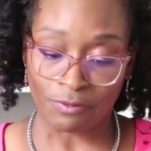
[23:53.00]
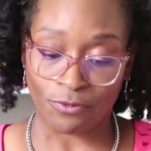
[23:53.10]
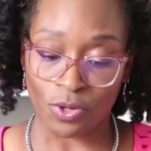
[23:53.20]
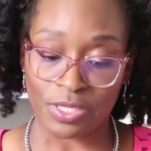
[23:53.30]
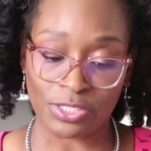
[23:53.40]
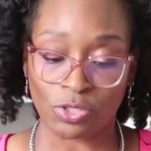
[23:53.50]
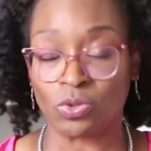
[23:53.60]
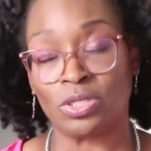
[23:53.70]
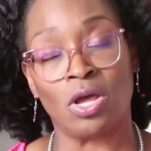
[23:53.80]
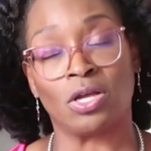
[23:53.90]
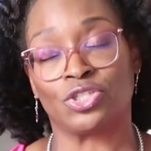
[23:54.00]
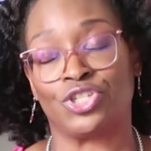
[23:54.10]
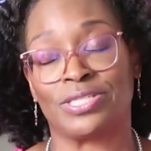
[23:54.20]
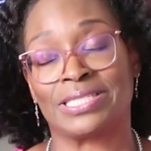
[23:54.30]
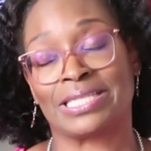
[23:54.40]
for the sew along,
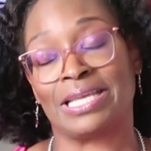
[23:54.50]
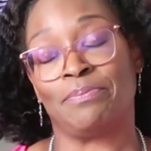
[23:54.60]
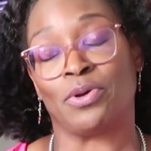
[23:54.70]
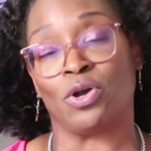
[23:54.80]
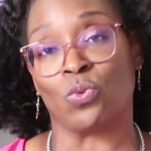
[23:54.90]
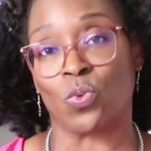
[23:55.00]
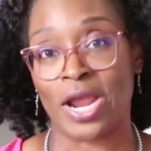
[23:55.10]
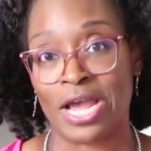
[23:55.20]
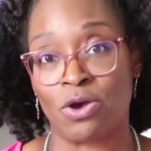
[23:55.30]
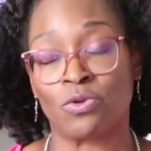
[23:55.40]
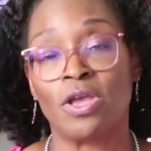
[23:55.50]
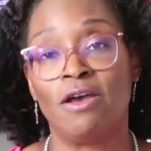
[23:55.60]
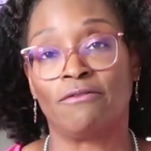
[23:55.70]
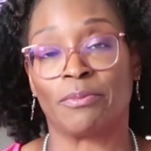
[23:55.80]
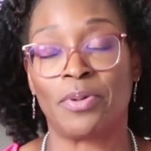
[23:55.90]
just skip around
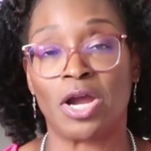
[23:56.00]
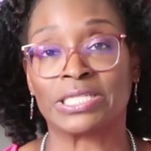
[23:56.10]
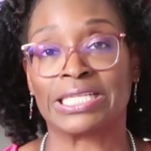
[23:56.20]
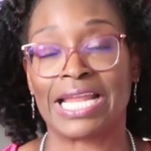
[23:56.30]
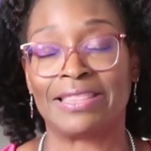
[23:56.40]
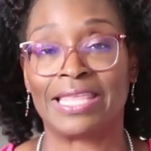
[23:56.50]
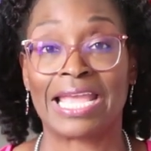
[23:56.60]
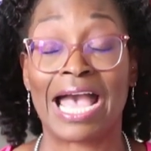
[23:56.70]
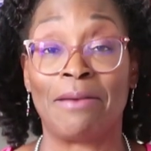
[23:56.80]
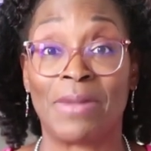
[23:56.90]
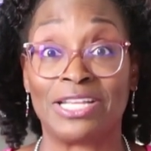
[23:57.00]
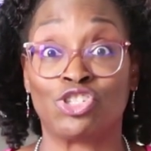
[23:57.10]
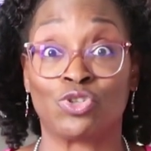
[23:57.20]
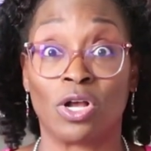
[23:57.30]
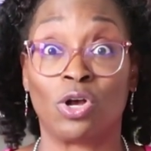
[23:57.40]
for parts that I think I might
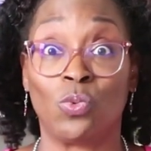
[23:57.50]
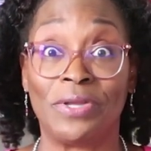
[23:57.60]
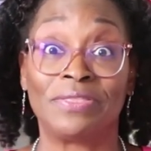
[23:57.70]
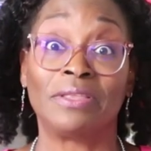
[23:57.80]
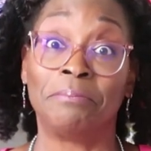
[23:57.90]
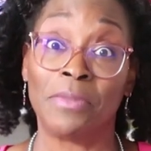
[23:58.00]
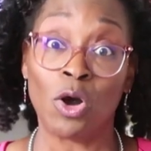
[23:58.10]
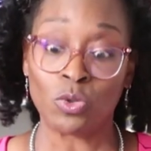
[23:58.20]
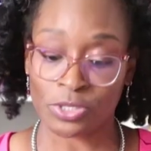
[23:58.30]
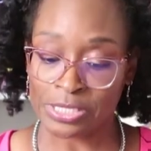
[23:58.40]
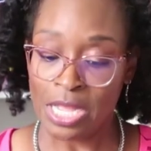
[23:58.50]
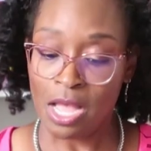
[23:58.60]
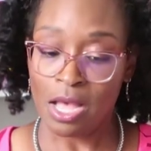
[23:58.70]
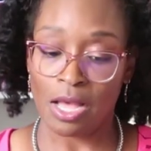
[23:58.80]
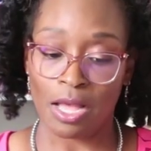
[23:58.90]
struggle with the most,
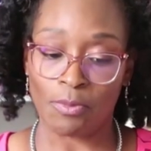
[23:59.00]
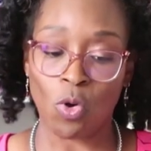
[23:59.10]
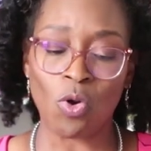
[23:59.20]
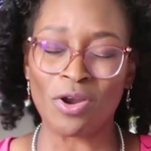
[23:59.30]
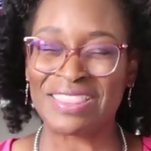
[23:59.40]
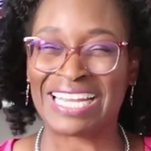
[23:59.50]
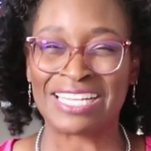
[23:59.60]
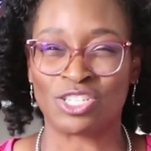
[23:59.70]
or that I